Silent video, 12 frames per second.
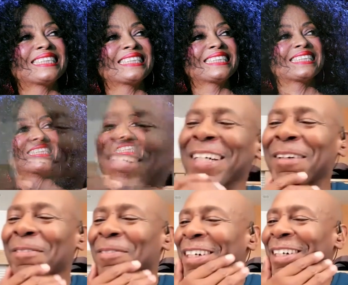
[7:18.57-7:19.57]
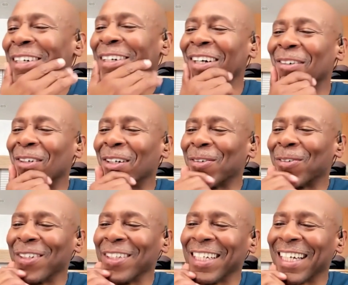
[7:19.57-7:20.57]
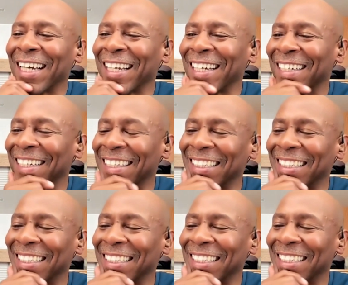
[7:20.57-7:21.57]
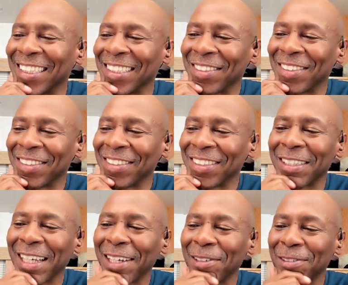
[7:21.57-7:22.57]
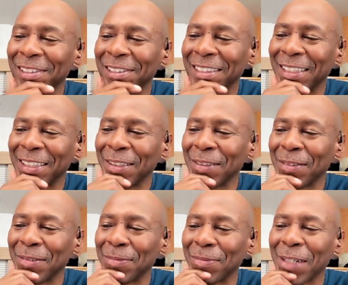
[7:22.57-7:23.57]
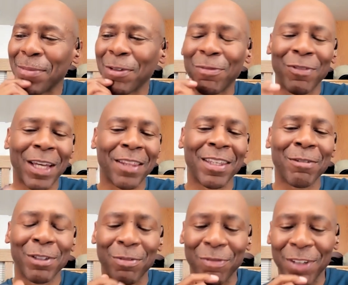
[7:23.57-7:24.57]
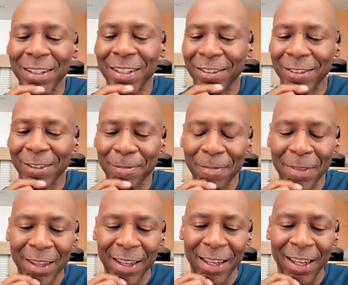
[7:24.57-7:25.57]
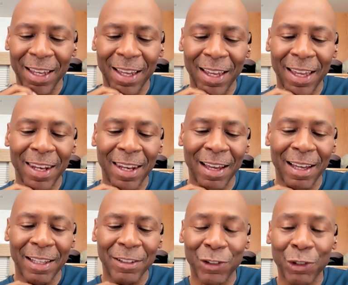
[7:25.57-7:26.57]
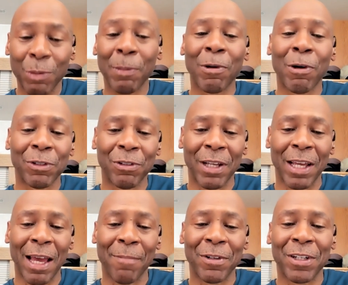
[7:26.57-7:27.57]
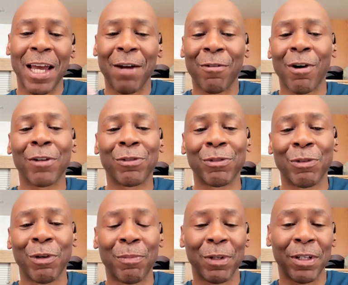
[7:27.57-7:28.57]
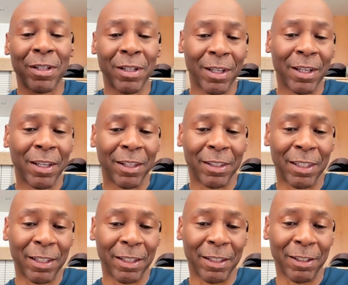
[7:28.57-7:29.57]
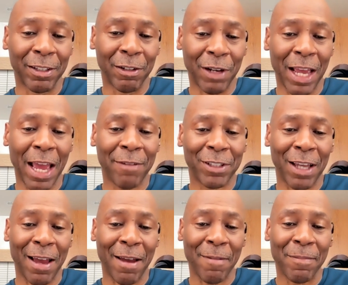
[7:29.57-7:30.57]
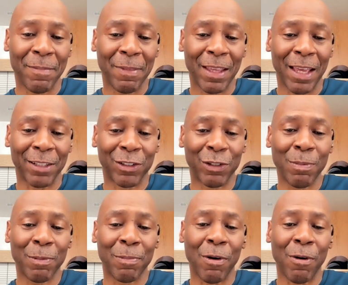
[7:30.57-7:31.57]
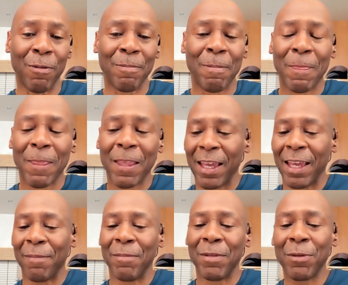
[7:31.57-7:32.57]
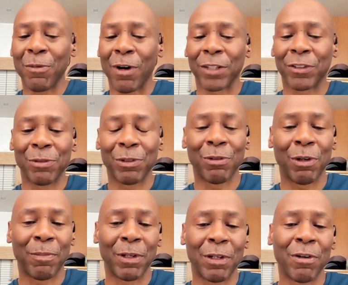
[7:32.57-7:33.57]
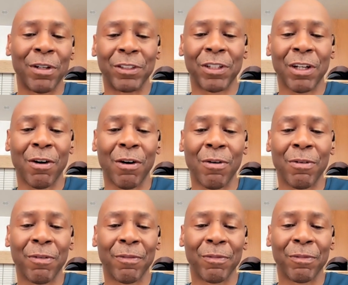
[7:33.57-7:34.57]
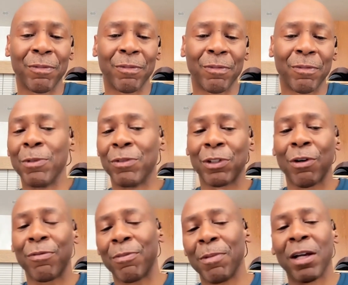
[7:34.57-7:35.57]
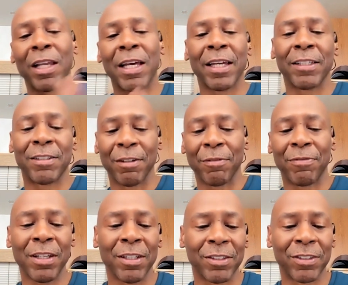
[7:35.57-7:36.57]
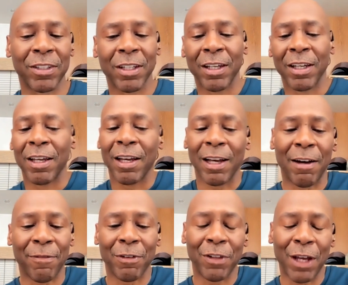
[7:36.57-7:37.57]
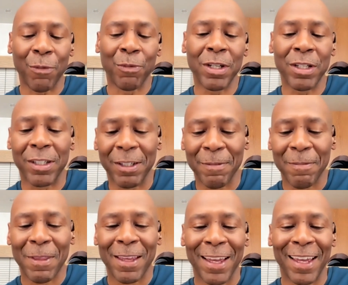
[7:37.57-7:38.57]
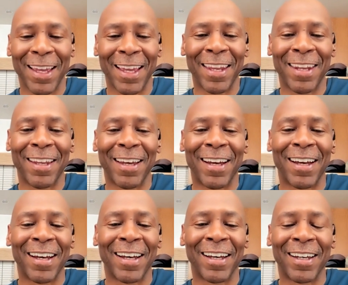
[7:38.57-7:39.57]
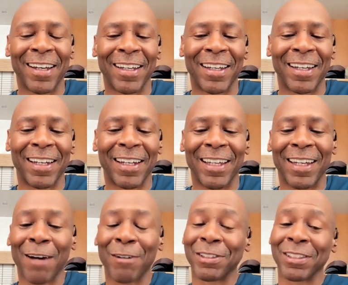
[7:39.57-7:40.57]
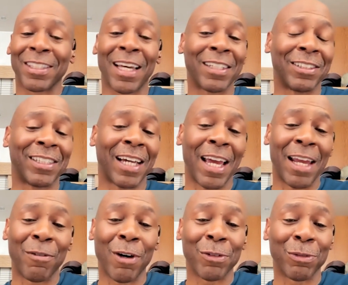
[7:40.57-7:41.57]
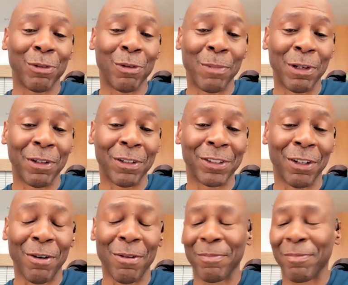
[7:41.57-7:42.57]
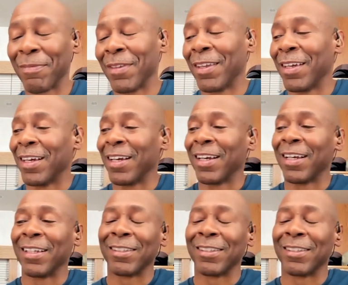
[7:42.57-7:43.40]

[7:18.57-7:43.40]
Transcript: We were, um, where were we at? Uh, I forgot what town I was in. Might have been, I think it was Phoenix. And uh, the Super Bowl was going to happen. And Diana Ross was going to be the, you know, the halftime at the Super Bowl. And meanwhile, she was going to be on the show. You know, we moved the show from L A to Phoenix uh, for that week. And uh, and I was excited because Diana Ross was going to be on the show. Right.